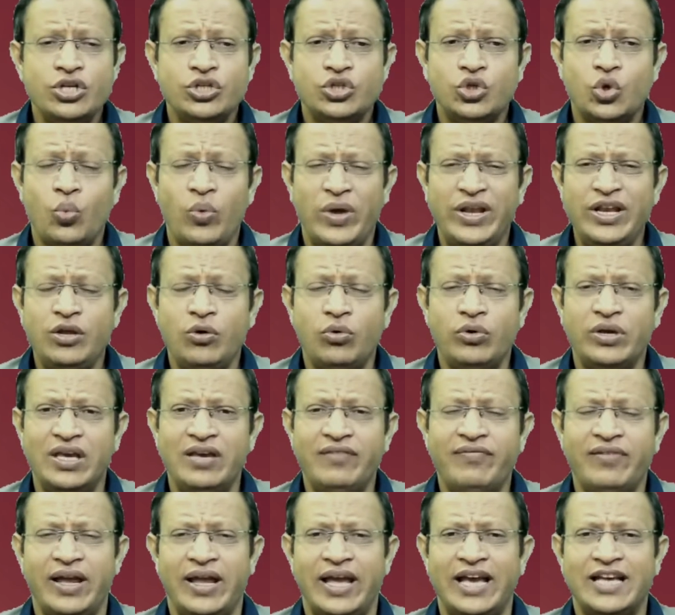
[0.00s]
So when you
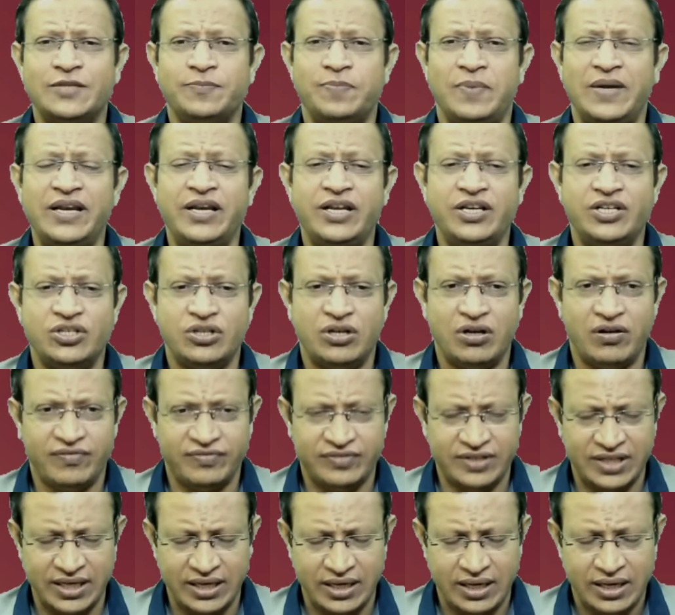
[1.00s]
give a explanation
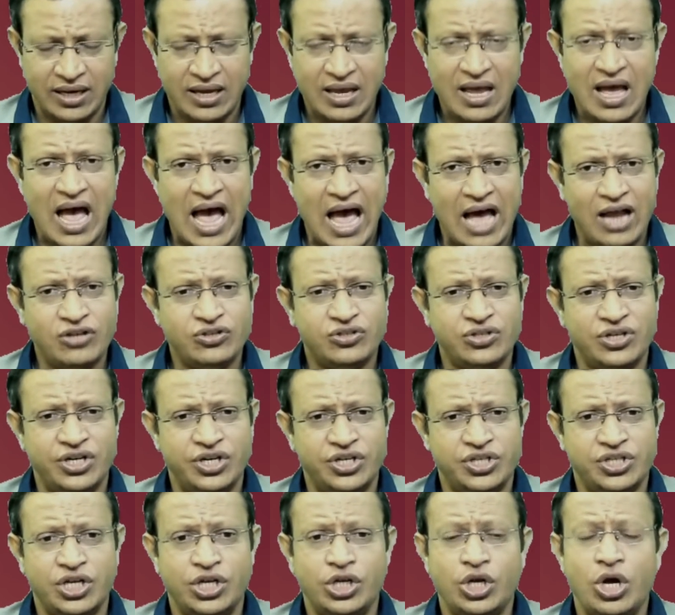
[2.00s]
of the
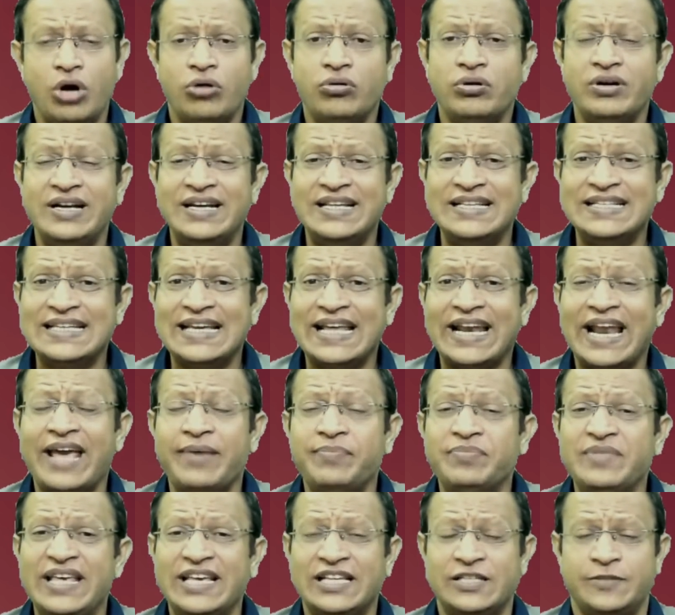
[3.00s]
hallucination, you have to
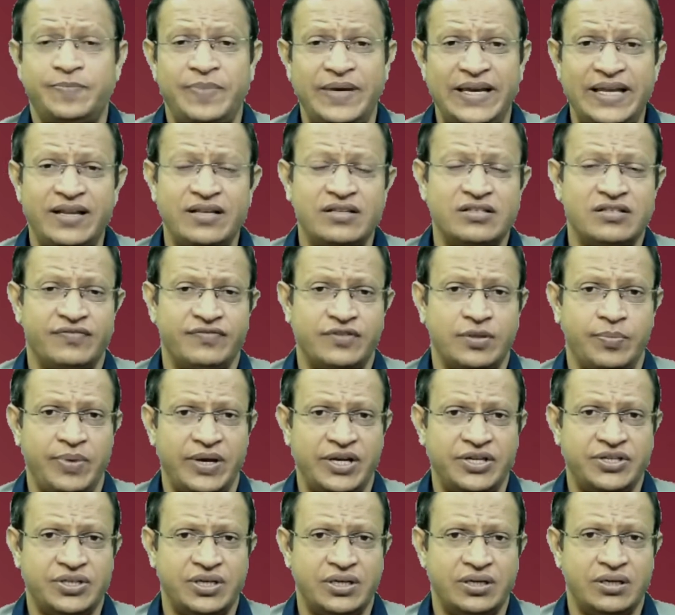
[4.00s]
describe the experience of the
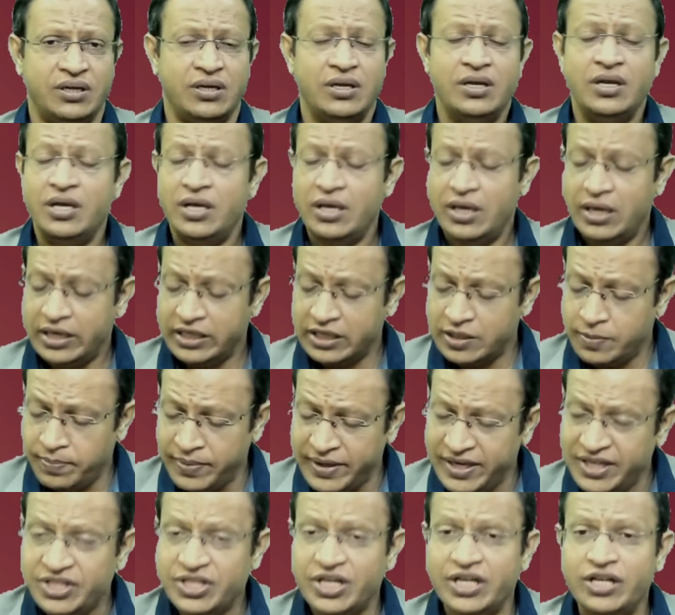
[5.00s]
patient in the
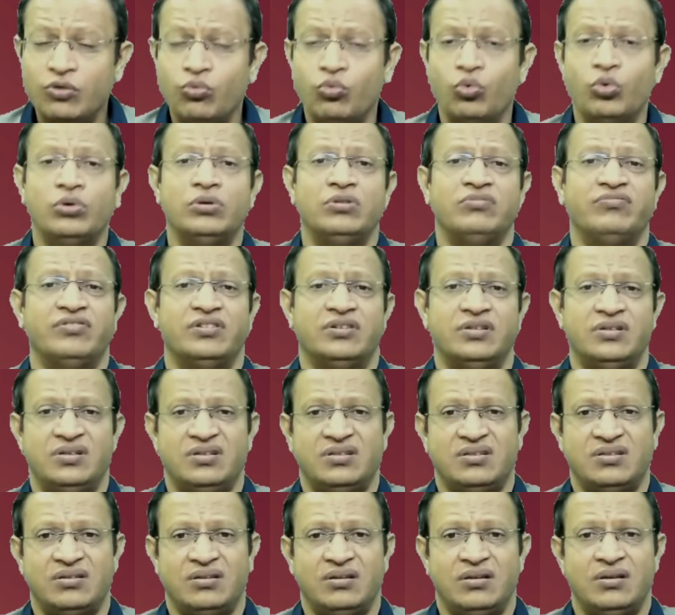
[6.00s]
patient's own
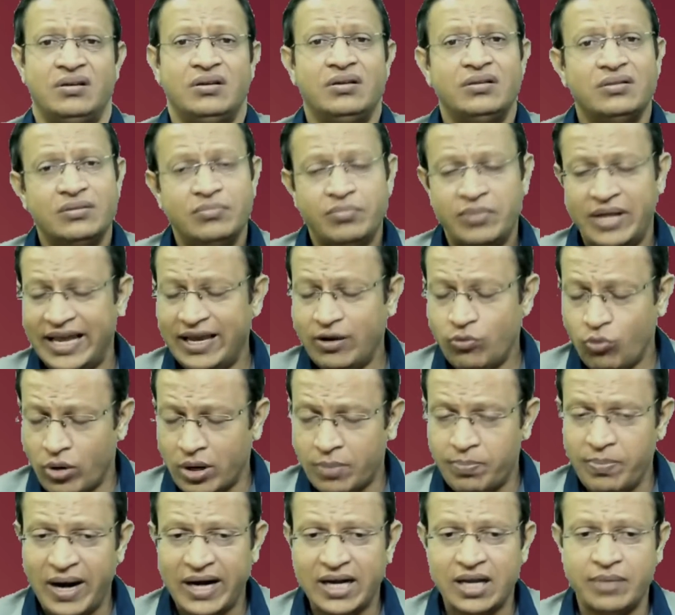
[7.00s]
words. Like
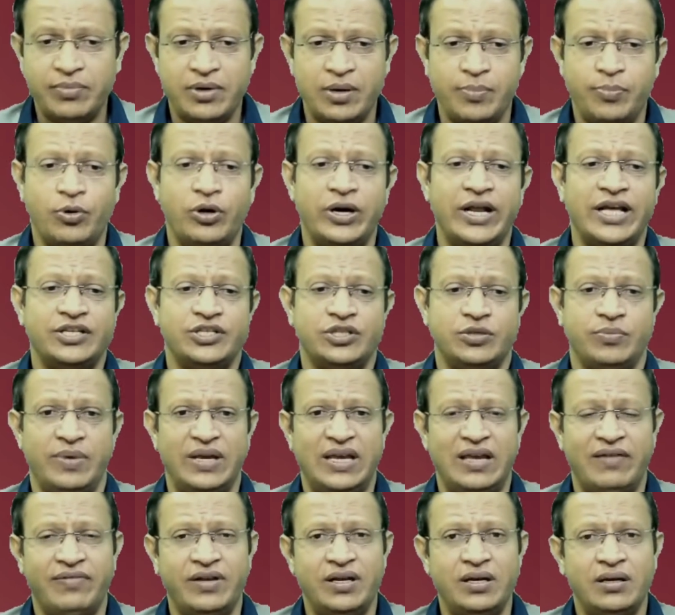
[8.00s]
verbatim report has to be
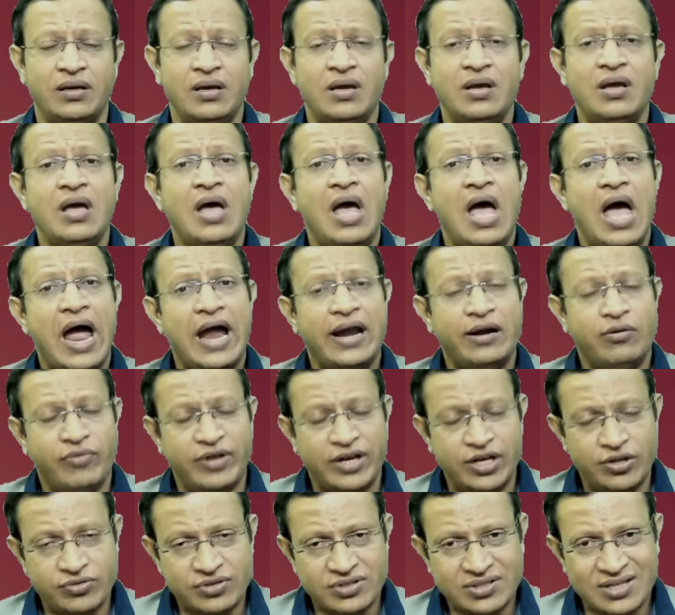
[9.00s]
given. And
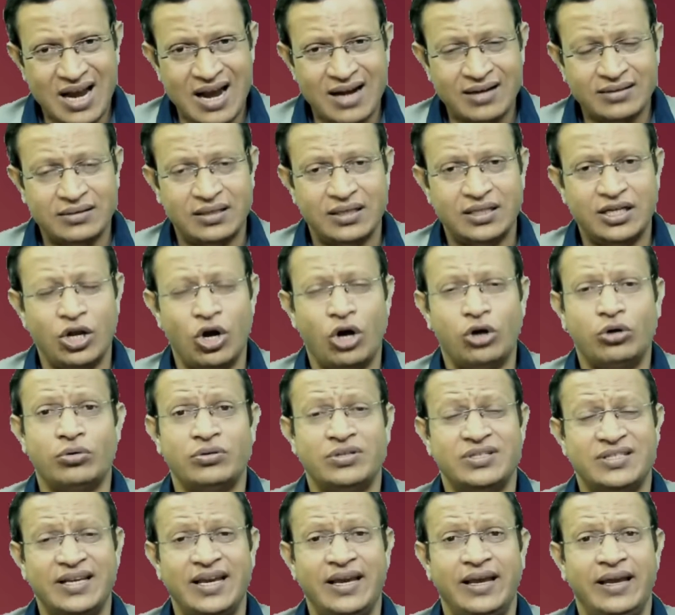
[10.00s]
when you start that, you have to
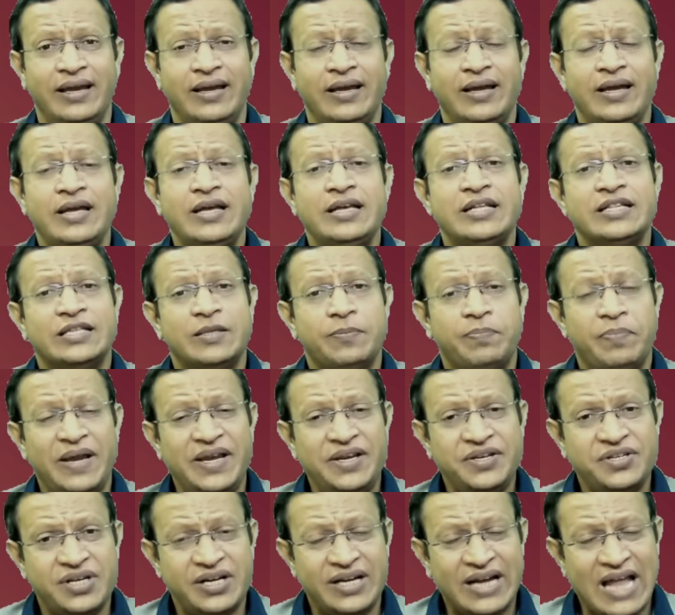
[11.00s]
say, the
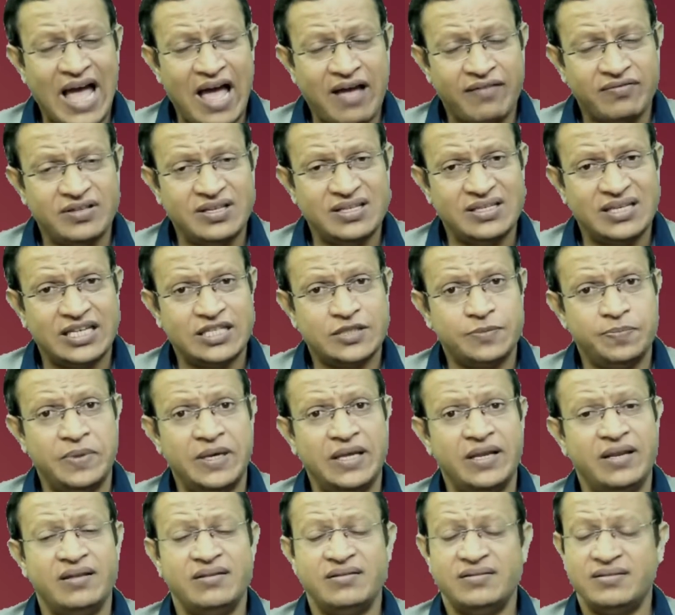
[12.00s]
patient have these
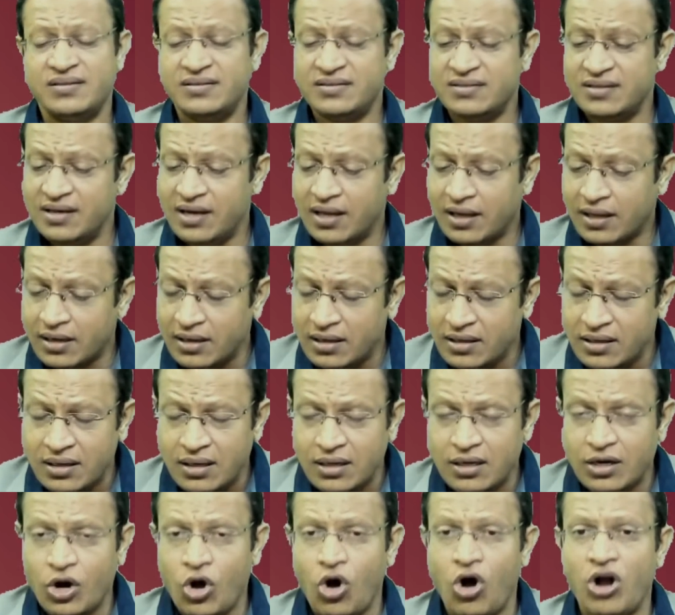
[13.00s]
experiences in a
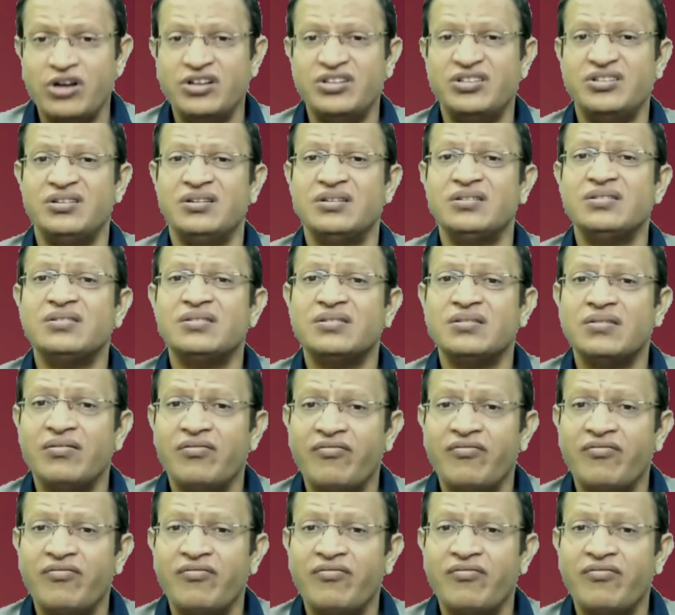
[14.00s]
clear conscious